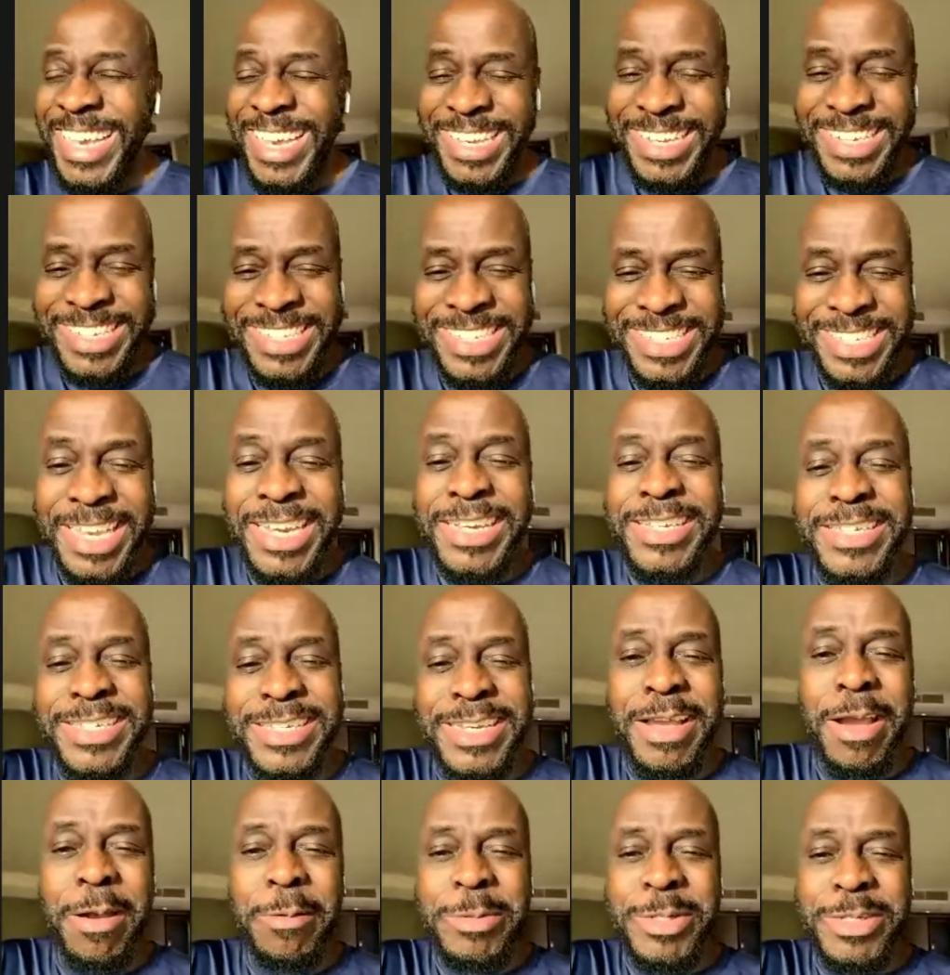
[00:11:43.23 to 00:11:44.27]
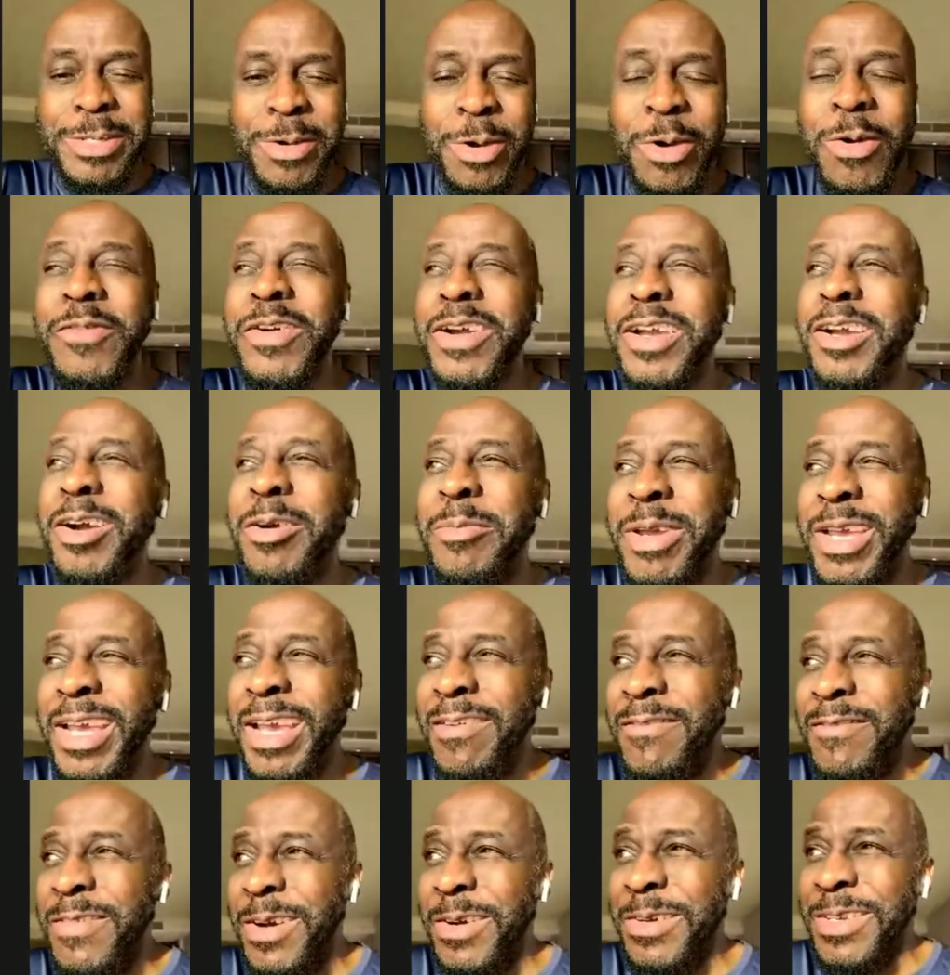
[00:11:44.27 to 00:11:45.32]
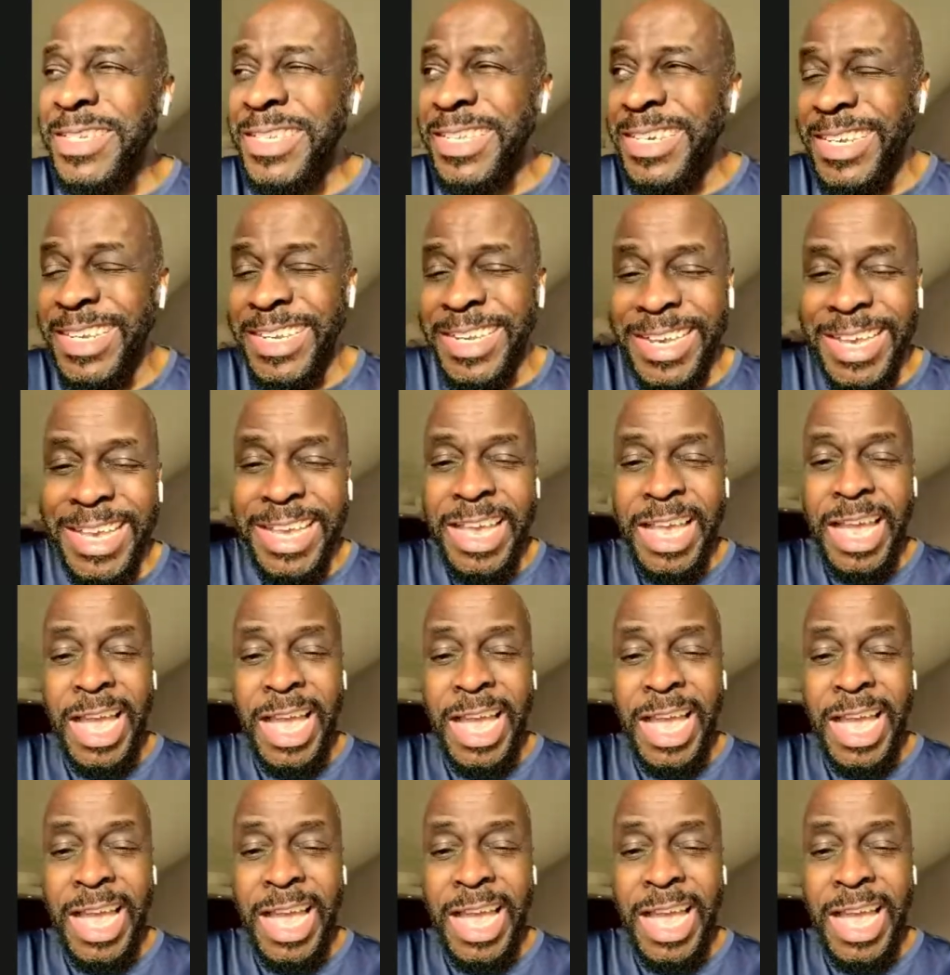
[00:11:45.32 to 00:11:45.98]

and six steps to overcoming adversity.